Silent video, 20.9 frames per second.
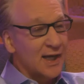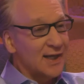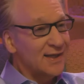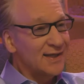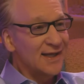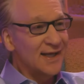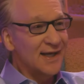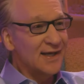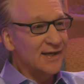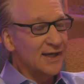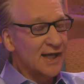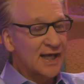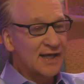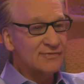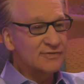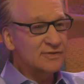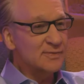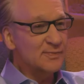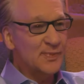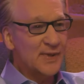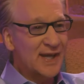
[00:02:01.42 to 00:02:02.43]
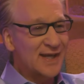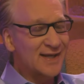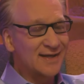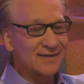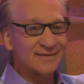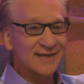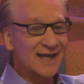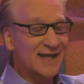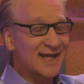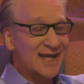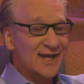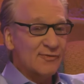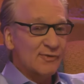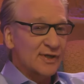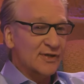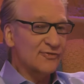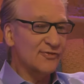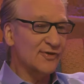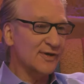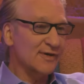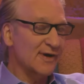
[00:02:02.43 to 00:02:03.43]
yeah, I have some pain. They can't
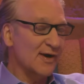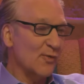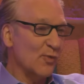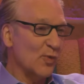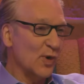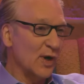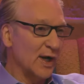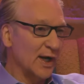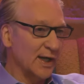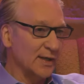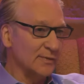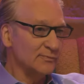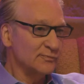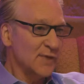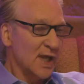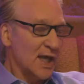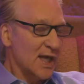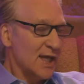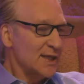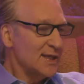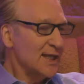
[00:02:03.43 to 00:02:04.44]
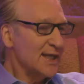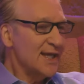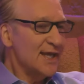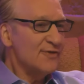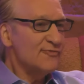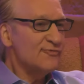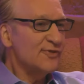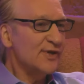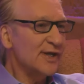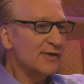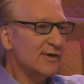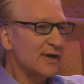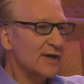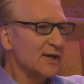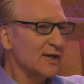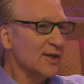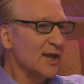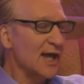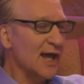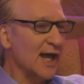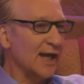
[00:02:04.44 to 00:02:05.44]
really figure out why. They can't figure out
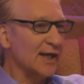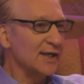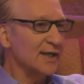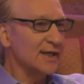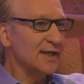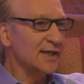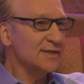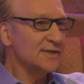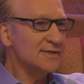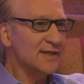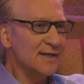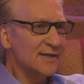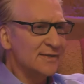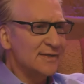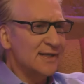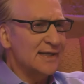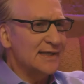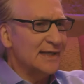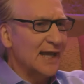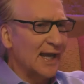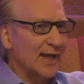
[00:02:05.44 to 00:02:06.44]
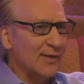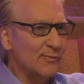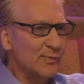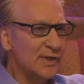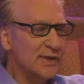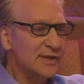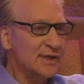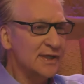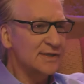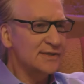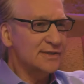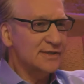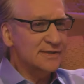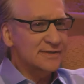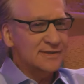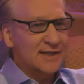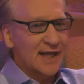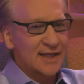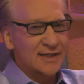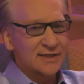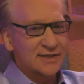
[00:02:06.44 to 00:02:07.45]
a lot. It's not an indictment. It's
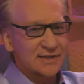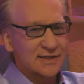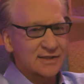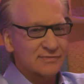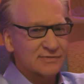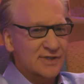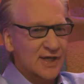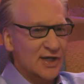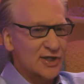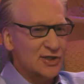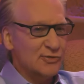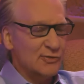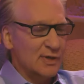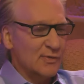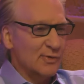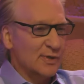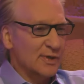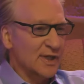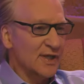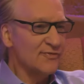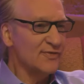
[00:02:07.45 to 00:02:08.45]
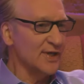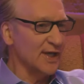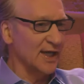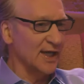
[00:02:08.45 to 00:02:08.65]
just that's the century we're living